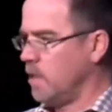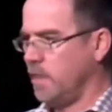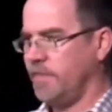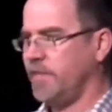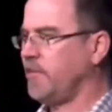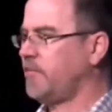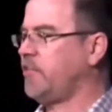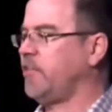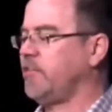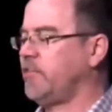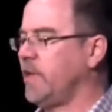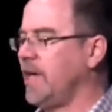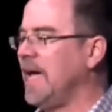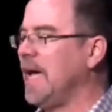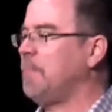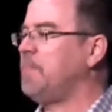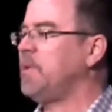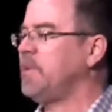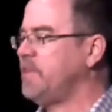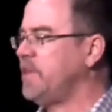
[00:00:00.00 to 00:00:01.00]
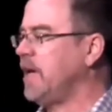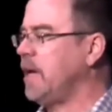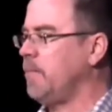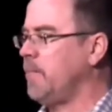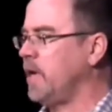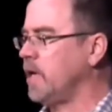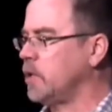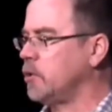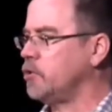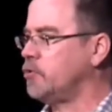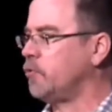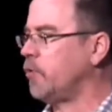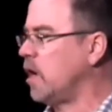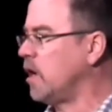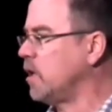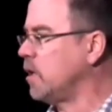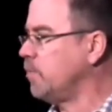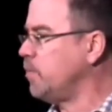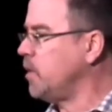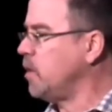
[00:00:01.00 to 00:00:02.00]
This is epidemic.
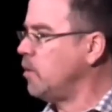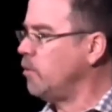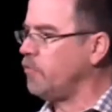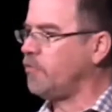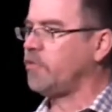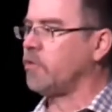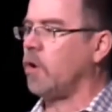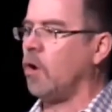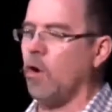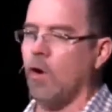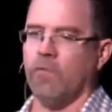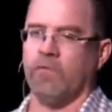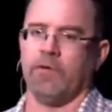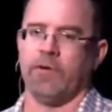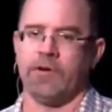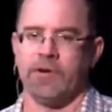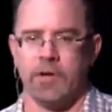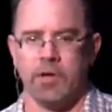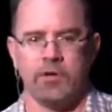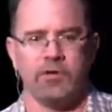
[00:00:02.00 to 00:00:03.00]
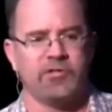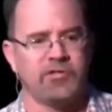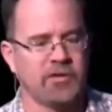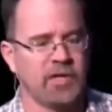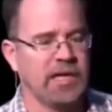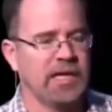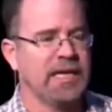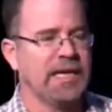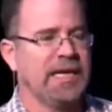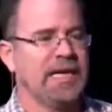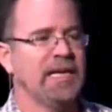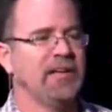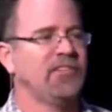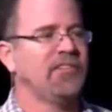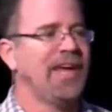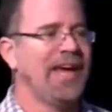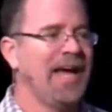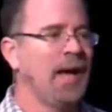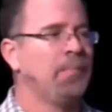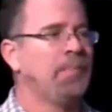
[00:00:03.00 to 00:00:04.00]
Drug abuse, overdose is
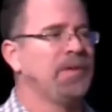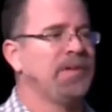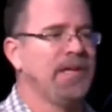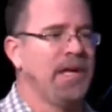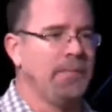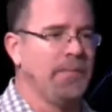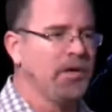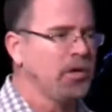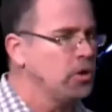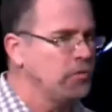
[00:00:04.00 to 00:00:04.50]
epidemic.